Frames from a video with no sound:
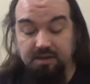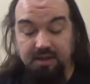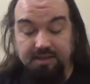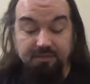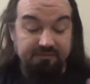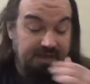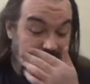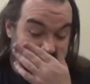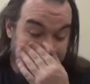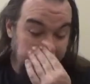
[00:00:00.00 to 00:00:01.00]
Then we've
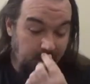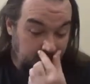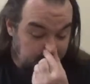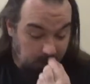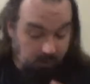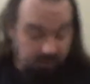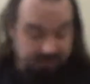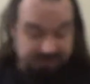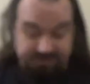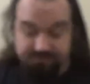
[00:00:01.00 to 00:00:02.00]
got You Are
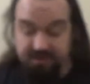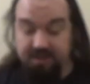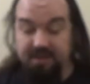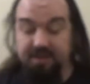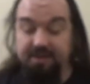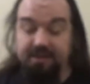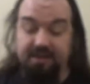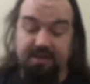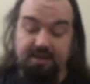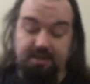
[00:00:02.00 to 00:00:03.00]
Carnage
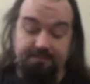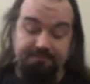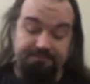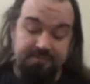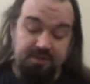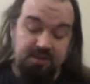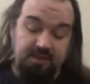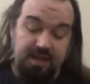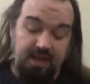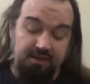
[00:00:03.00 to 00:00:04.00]
by
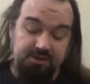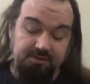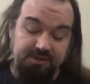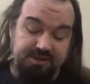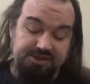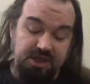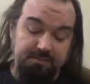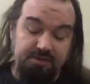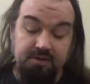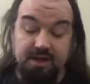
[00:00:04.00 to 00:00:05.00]
Al Ewing and
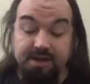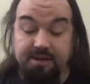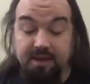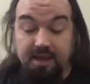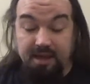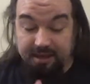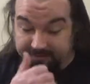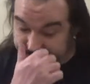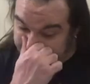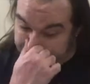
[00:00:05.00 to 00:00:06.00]
John McCrae.
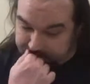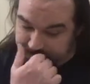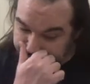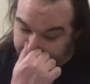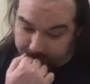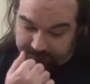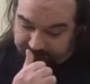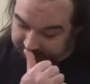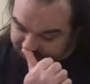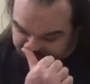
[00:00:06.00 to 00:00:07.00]
It's a choose-your-own
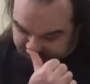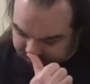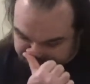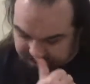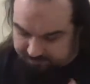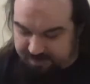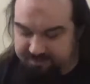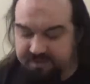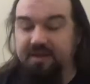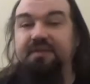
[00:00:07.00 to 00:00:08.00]
adventure, but
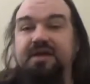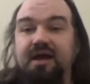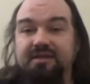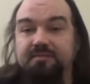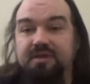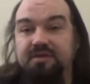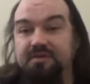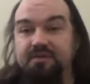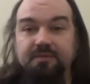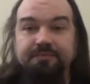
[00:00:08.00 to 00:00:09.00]
basically the concept
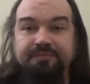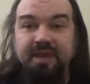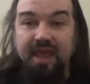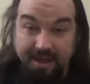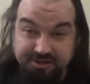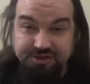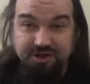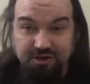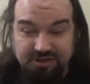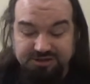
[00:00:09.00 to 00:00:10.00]
is Agent
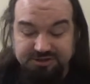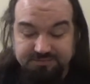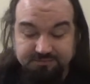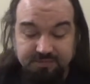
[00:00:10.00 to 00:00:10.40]
Carnage.